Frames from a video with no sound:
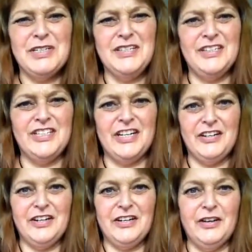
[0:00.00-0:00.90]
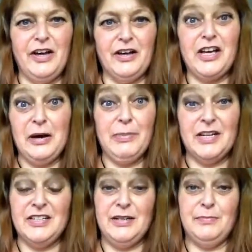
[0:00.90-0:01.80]
to share a couple
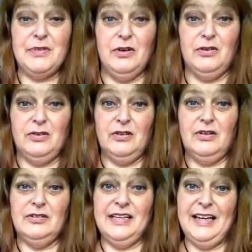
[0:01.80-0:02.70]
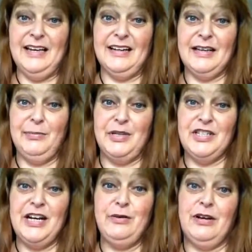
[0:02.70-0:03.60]
of tips on how to keep your
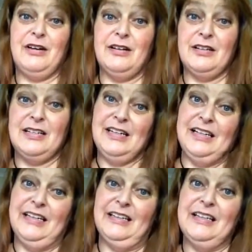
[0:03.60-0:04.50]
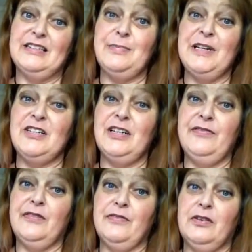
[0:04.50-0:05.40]
shower clean, especially
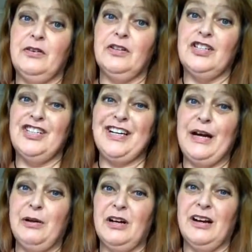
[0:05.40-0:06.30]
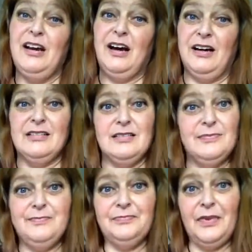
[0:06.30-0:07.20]
if you've got shower glass.
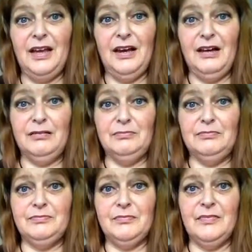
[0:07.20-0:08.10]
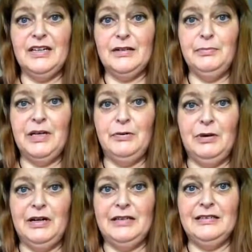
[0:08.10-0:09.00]
It can be
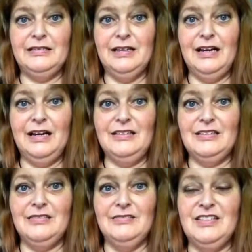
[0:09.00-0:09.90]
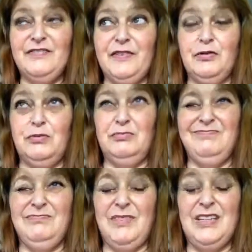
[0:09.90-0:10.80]
quite a difficult
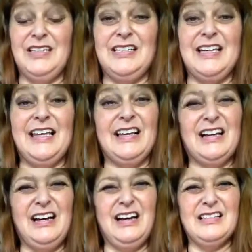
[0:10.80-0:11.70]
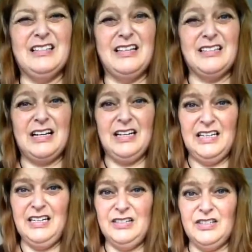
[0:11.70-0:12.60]
thing to get the glass as
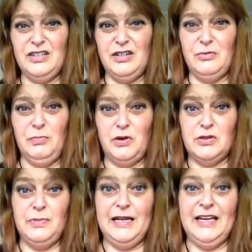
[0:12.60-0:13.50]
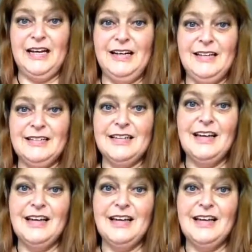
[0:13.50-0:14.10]
clean as you can possibly get it.